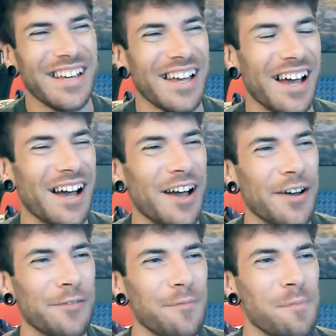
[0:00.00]

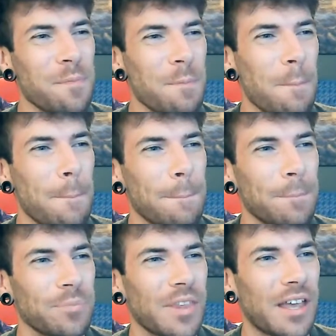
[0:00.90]
um,
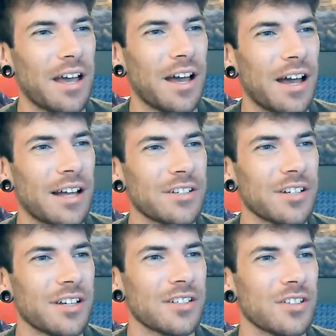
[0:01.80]

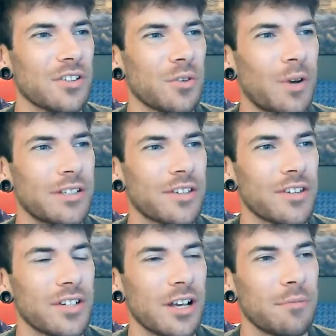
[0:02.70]
Angela, so you went to the
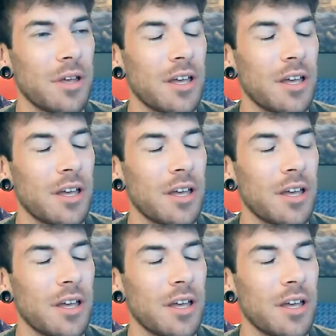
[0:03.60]
gym?